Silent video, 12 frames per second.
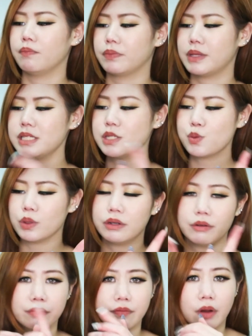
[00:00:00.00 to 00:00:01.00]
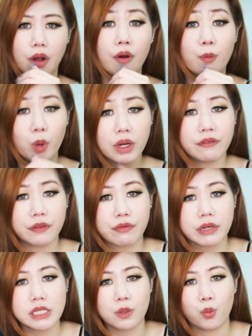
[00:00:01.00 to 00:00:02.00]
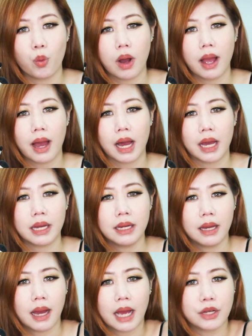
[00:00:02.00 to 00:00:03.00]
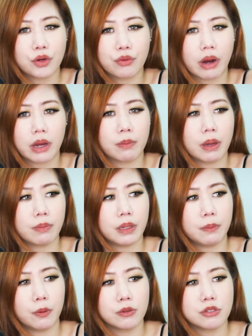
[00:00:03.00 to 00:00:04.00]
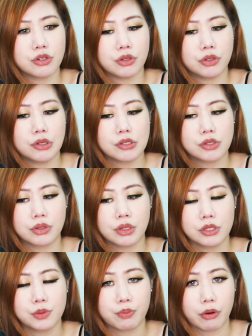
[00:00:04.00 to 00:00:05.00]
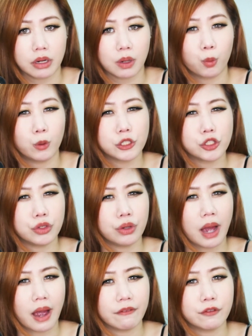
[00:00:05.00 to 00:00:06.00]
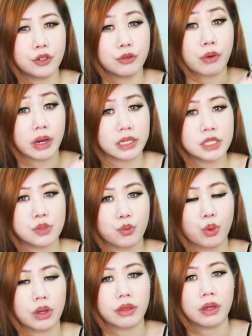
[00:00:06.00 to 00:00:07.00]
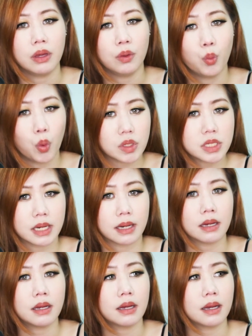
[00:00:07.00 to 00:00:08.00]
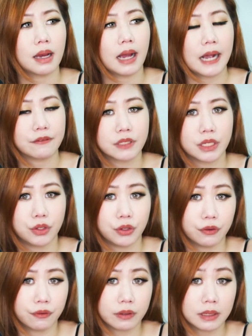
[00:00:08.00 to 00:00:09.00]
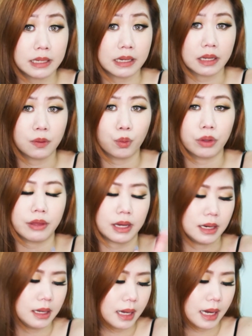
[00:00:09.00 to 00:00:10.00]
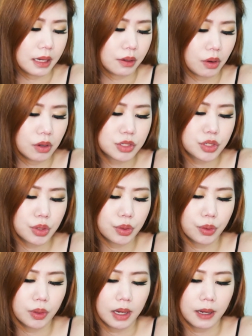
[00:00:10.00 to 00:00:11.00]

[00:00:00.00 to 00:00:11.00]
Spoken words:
this is one of the reasons why I don't recommend people to use those products which you have to rinse with water after you've cleaned it with it. And also